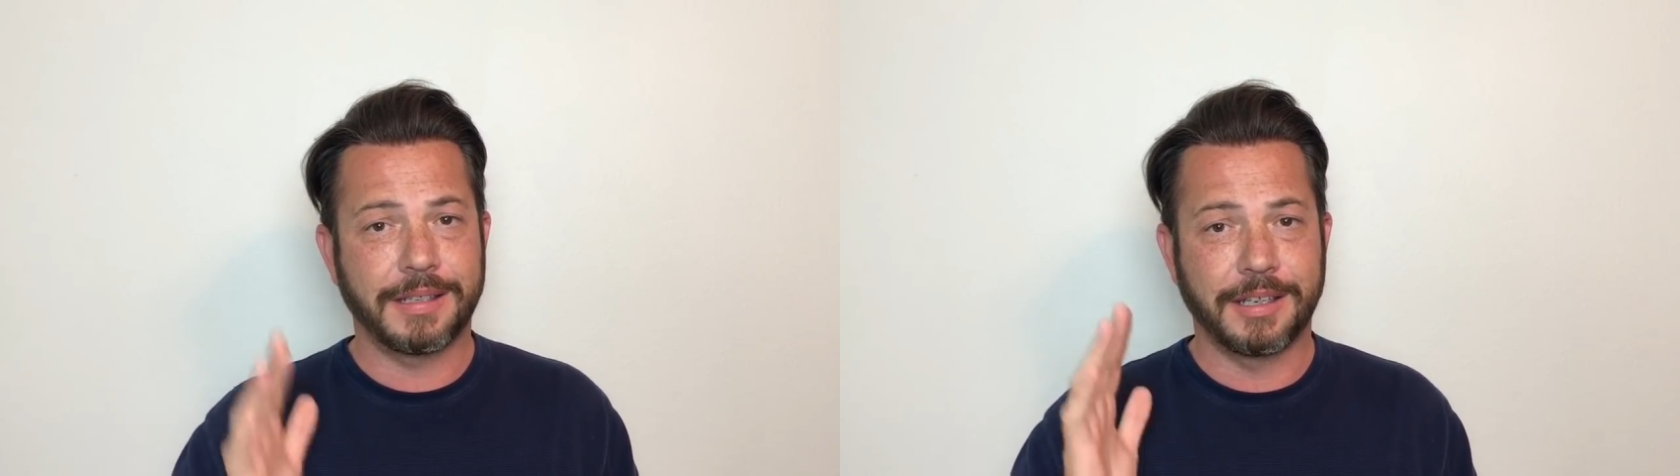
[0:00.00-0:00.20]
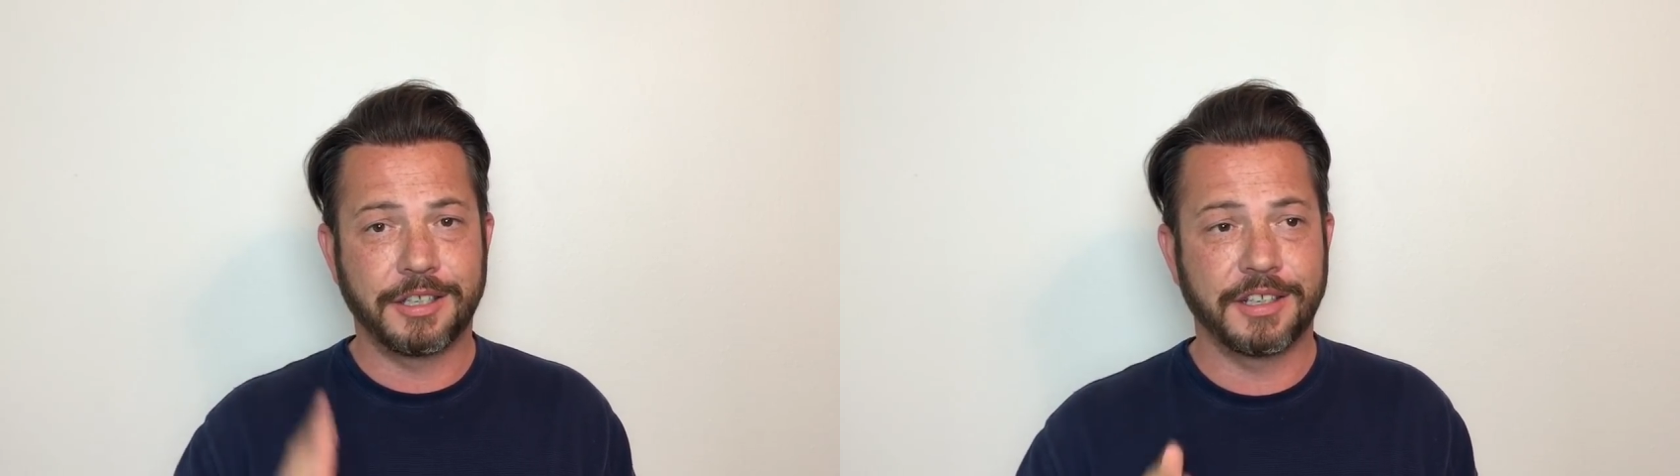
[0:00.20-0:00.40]

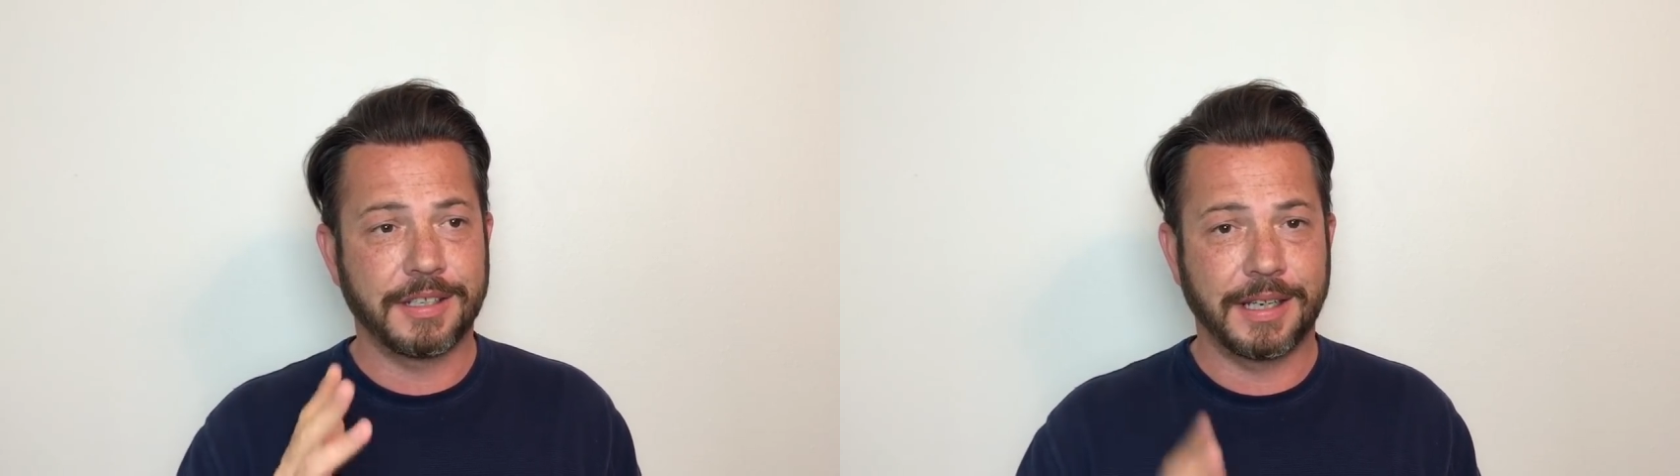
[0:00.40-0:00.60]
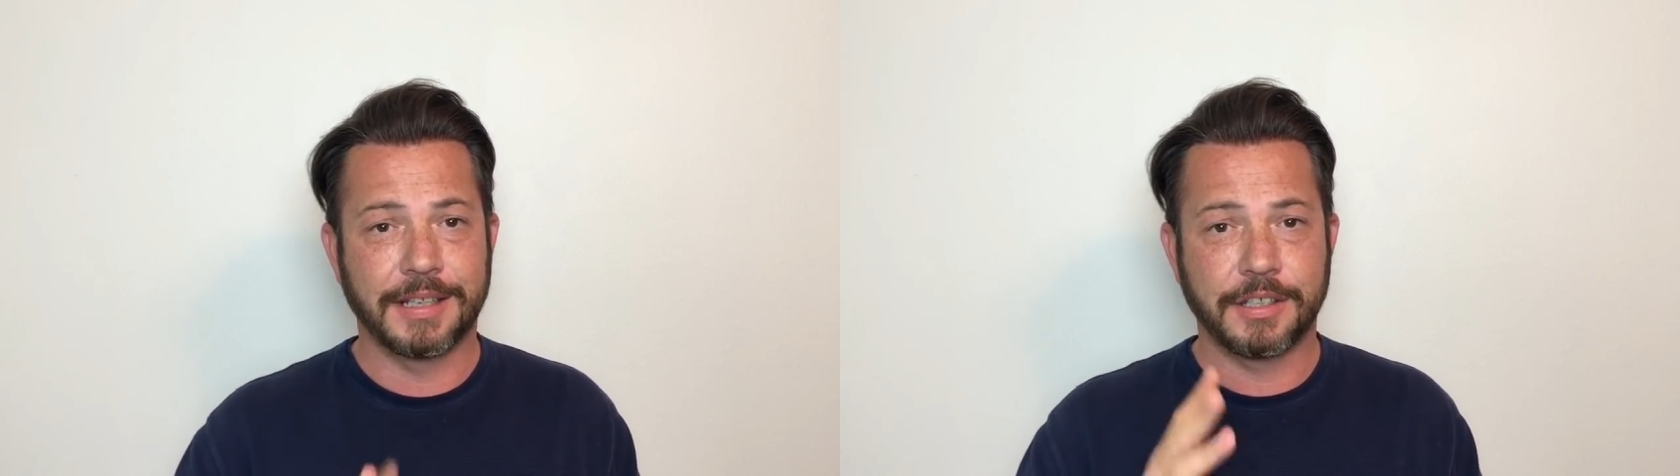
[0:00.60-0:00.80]
that's
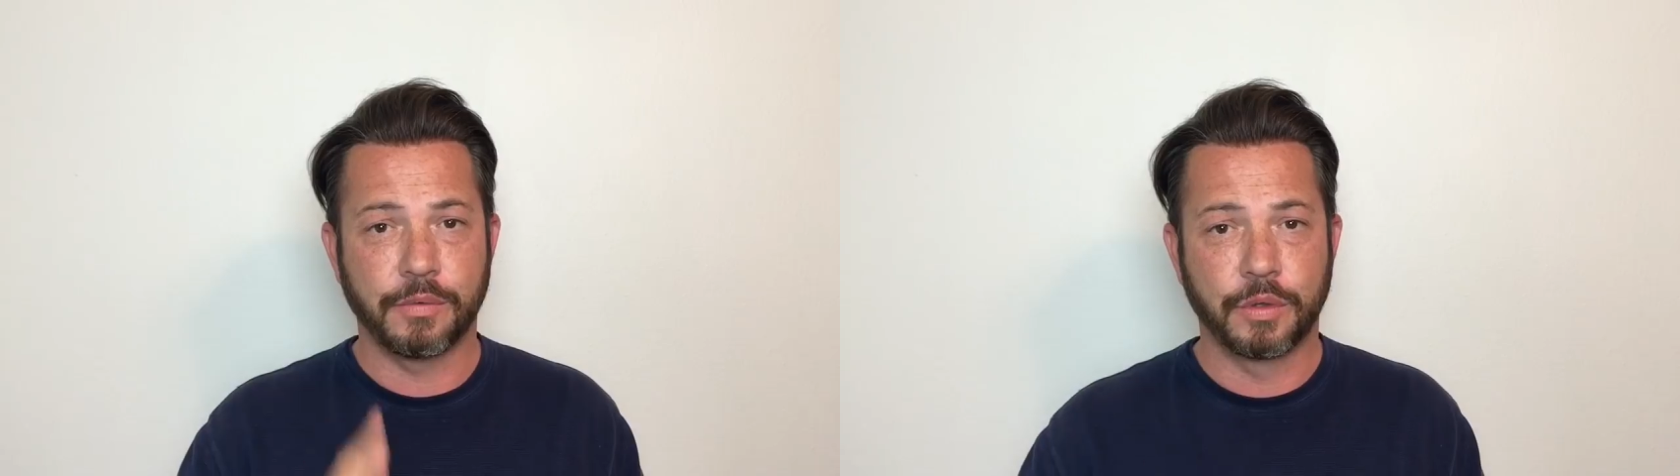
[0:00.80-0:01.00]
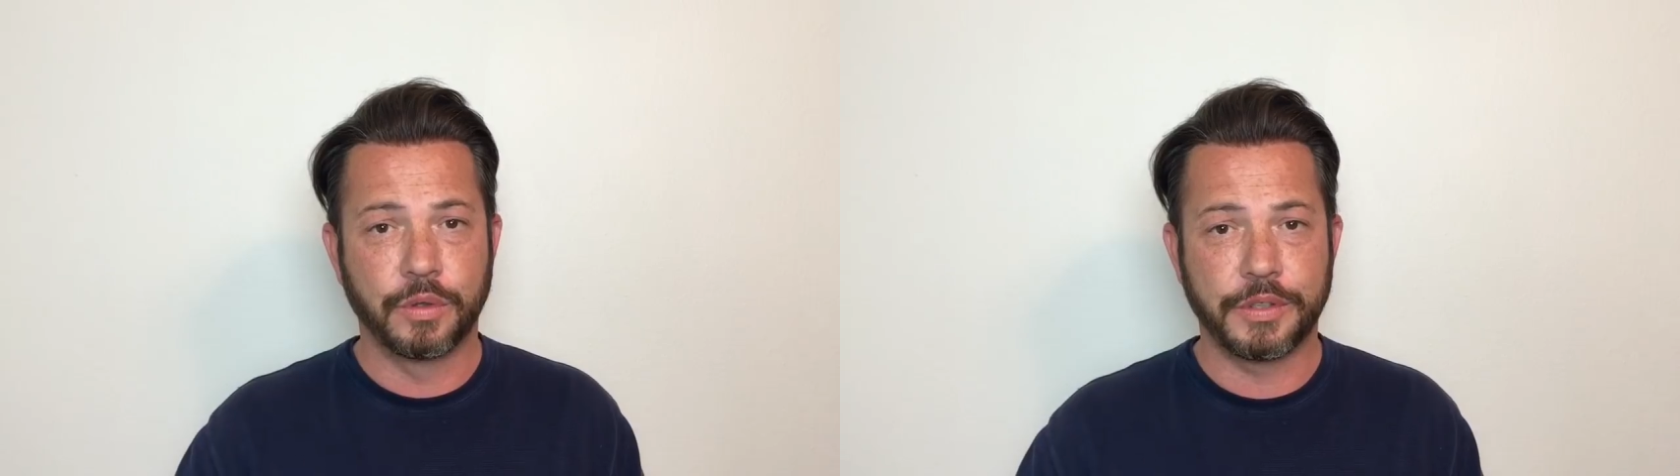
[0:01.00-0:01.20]
just against the
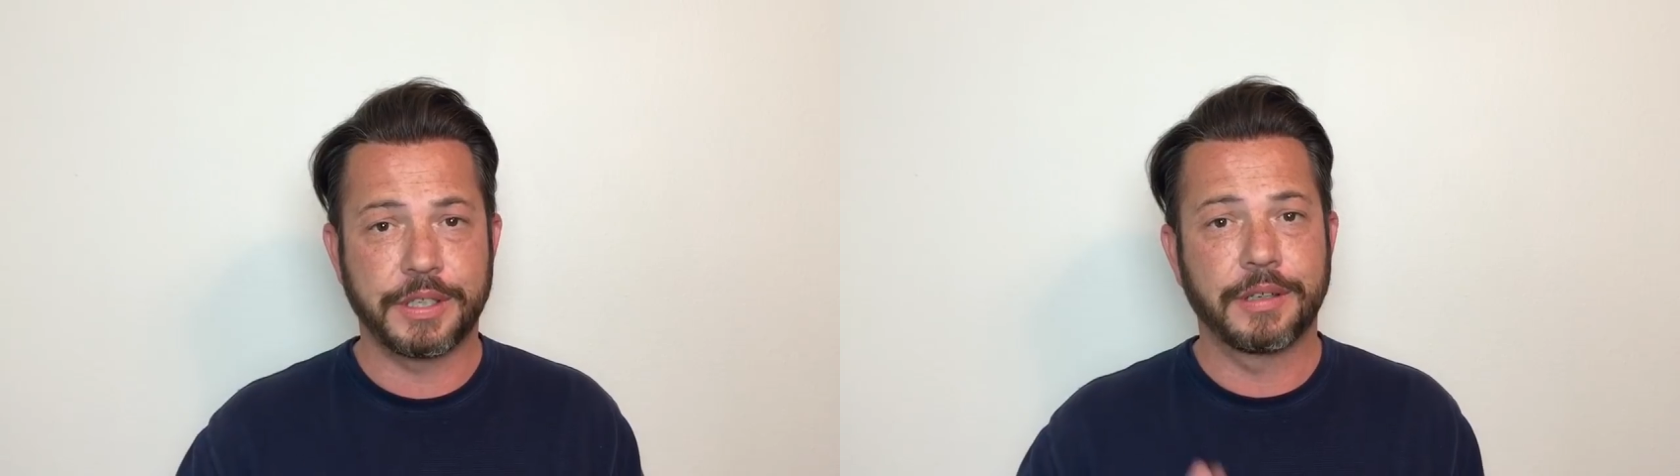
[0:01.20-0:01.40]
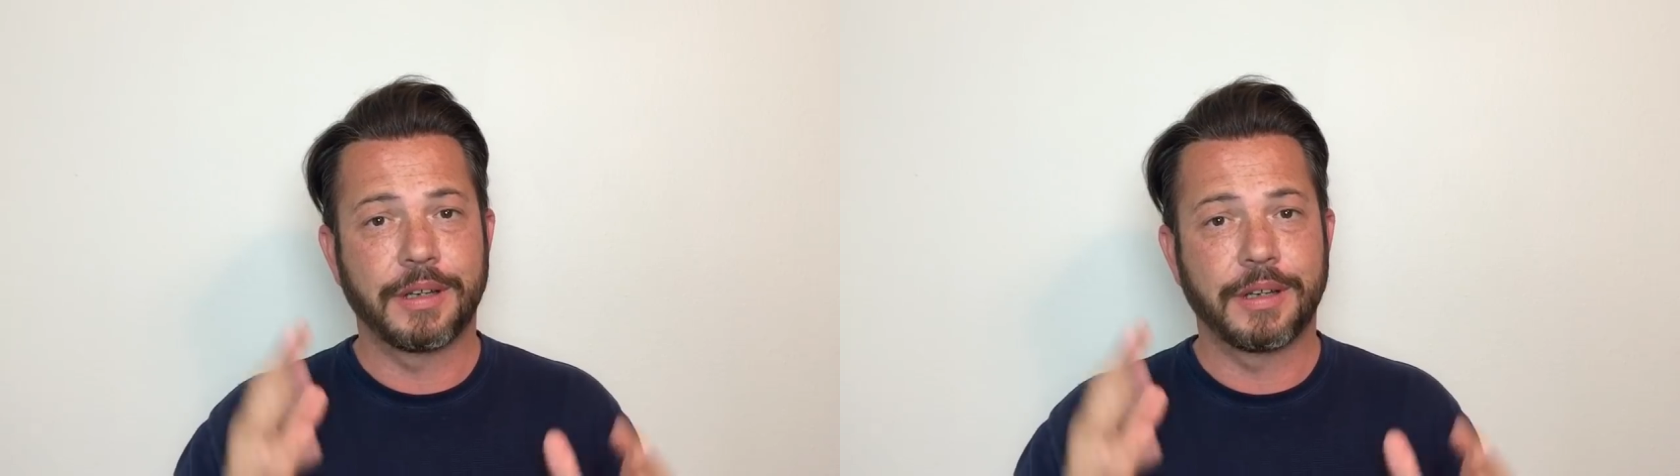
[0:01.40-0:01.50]
rules.